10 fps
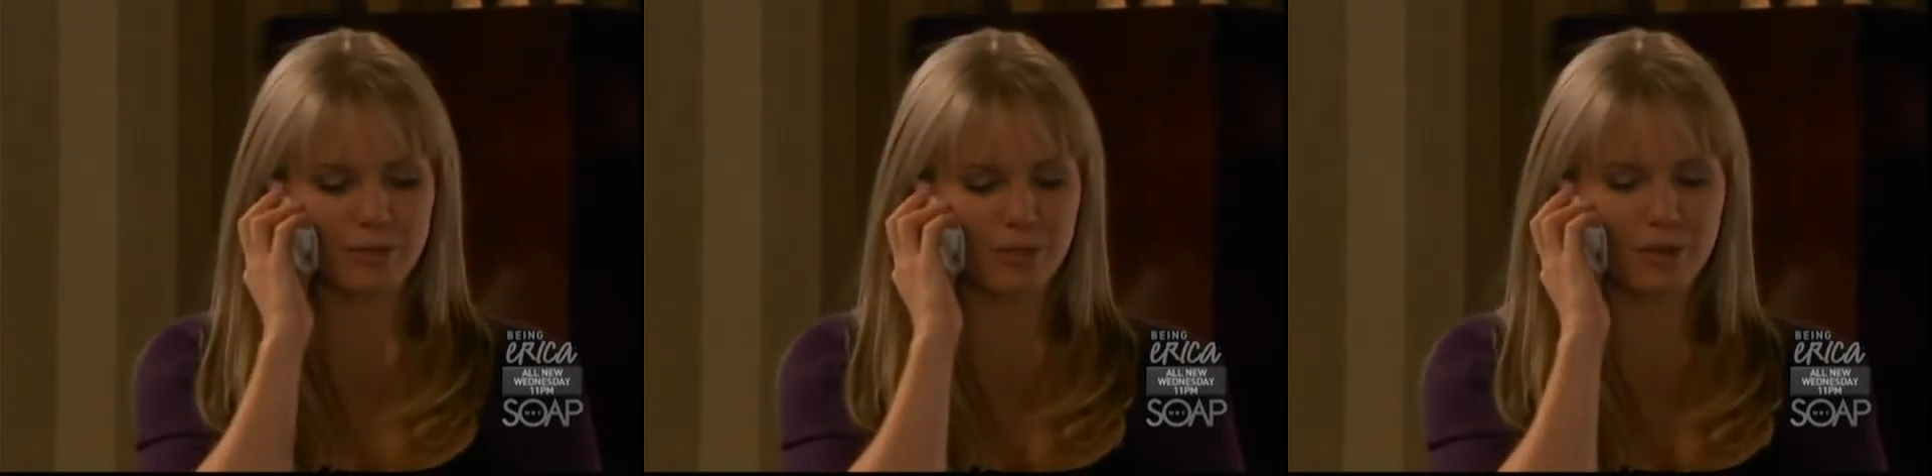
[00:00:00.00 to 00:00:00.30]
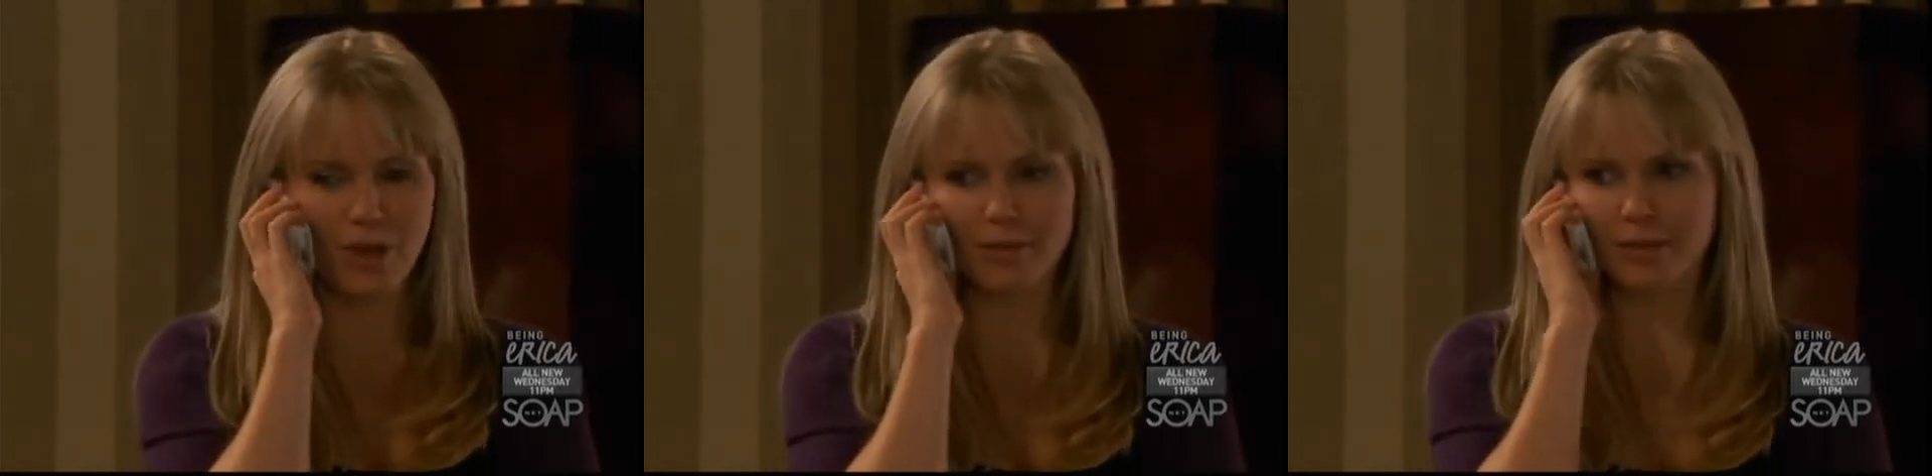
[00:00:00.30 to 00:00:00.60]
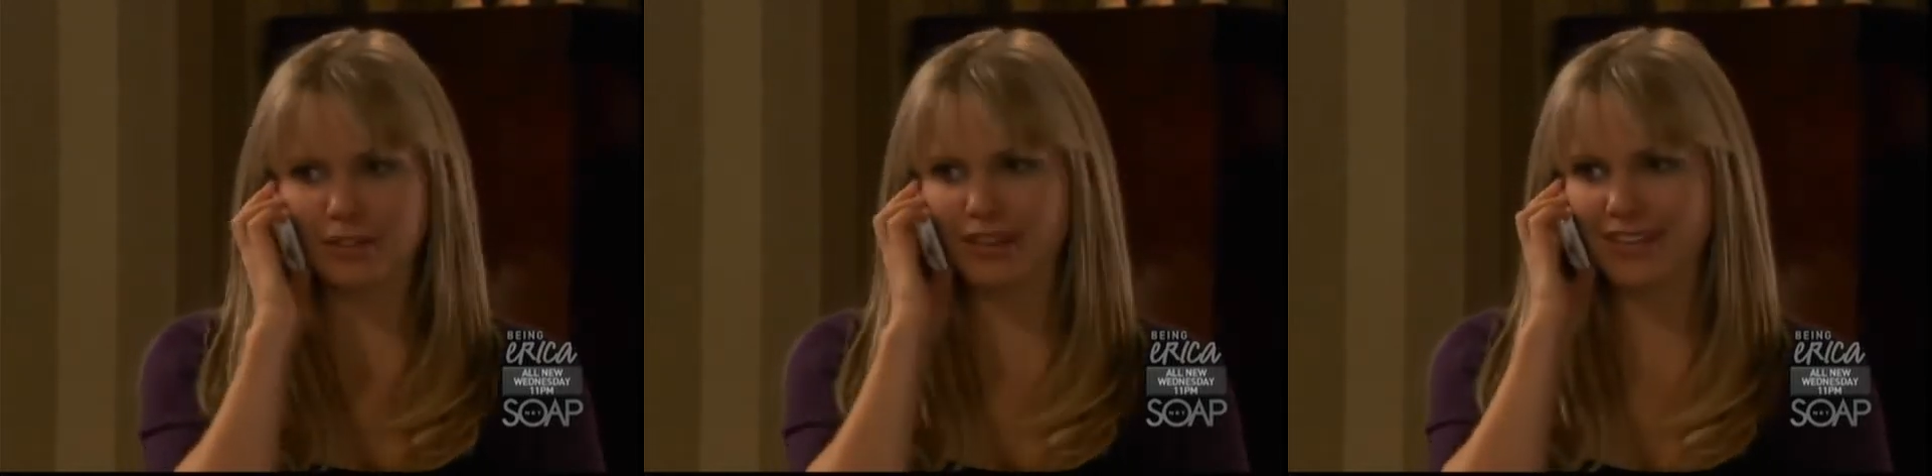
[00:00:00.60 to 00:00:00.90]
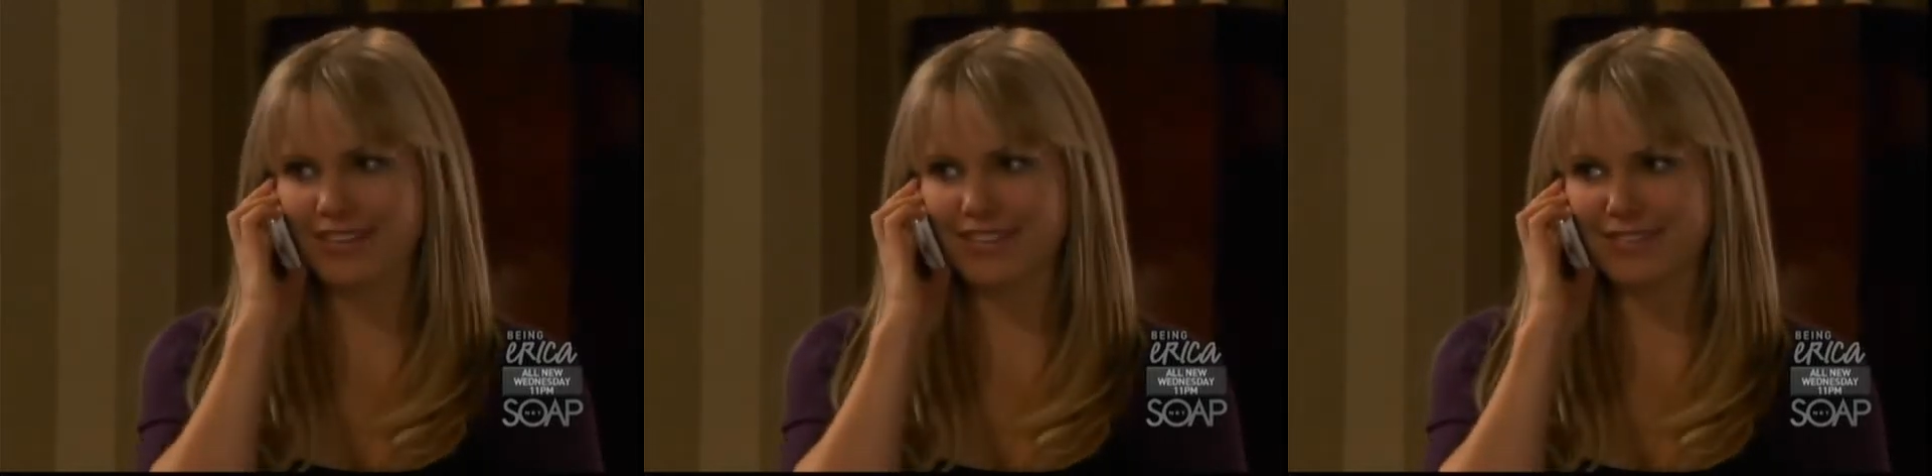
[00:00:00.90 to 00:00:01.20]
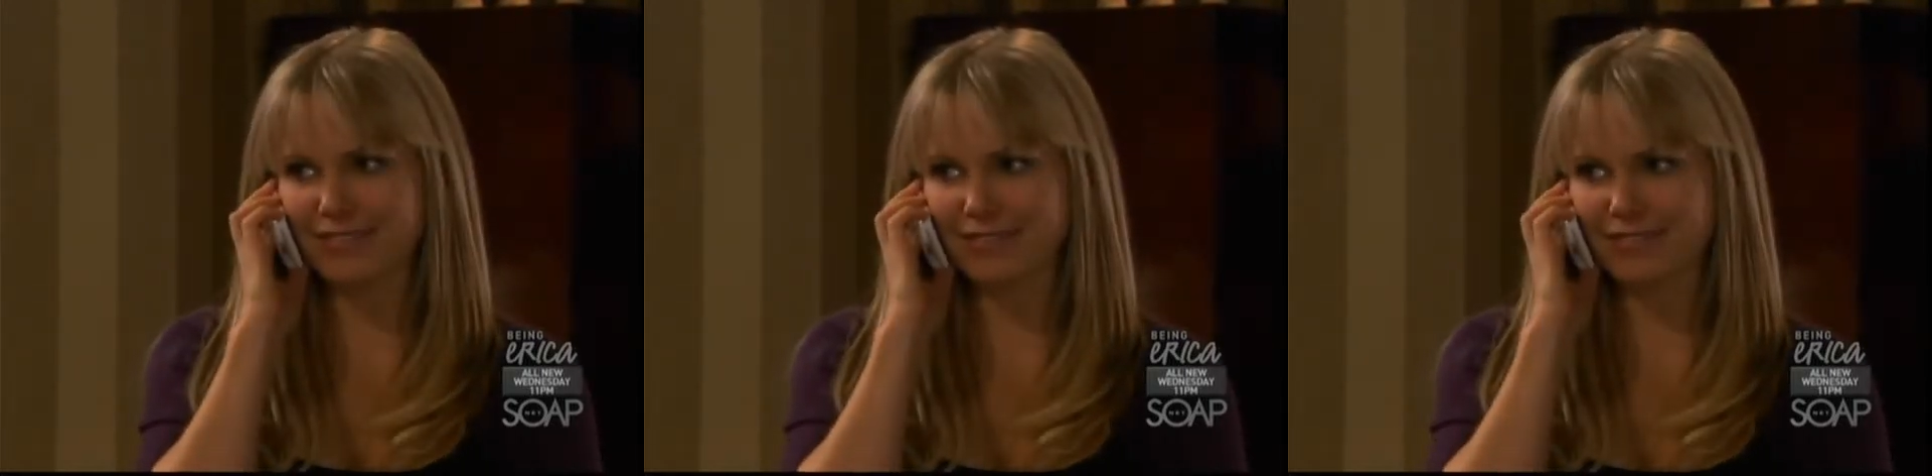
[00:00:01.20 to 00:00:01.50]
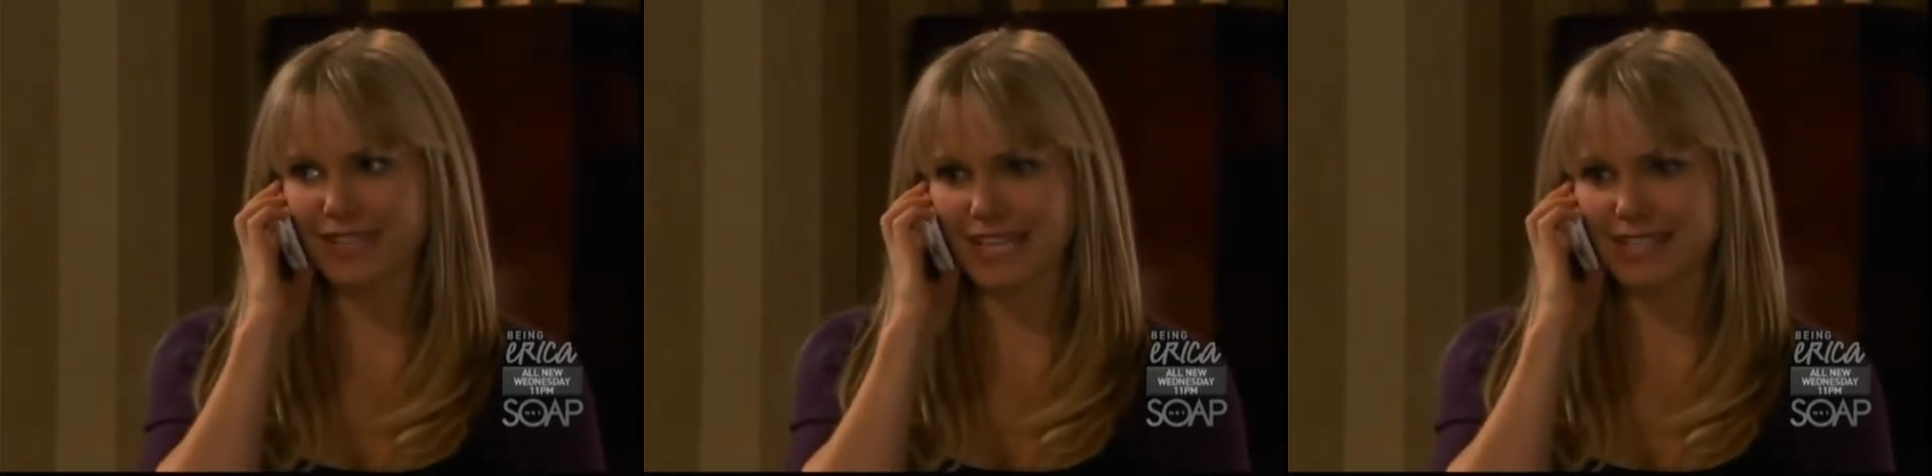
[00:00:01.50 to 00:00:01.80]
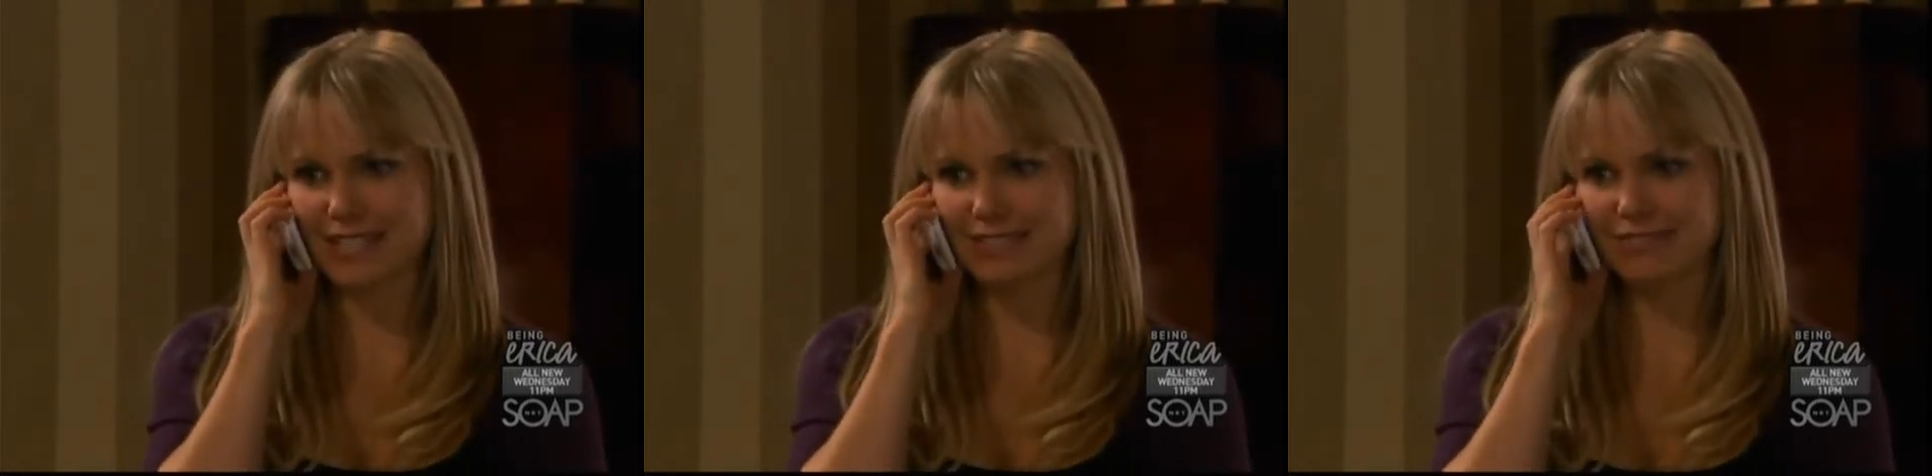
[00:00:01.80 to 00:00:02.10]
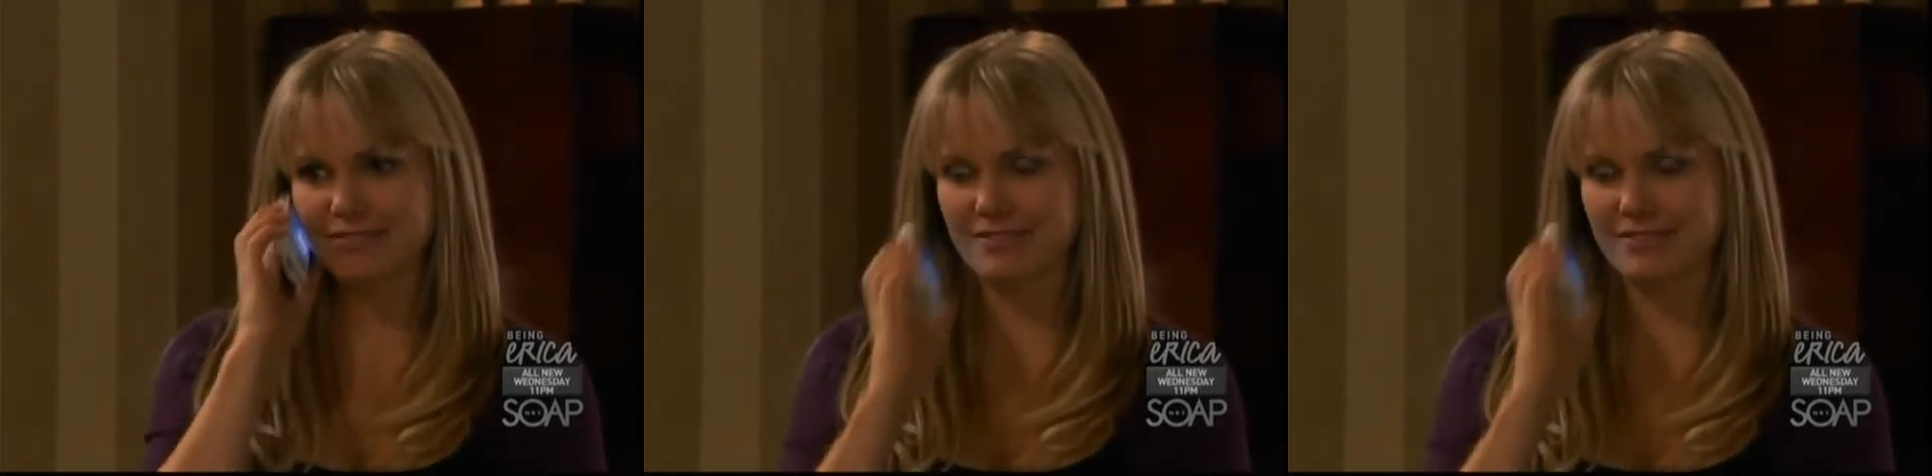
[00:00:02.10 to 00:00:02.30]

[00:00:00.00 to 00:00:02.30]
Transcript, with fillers: but will you call me when you get this? Thanks.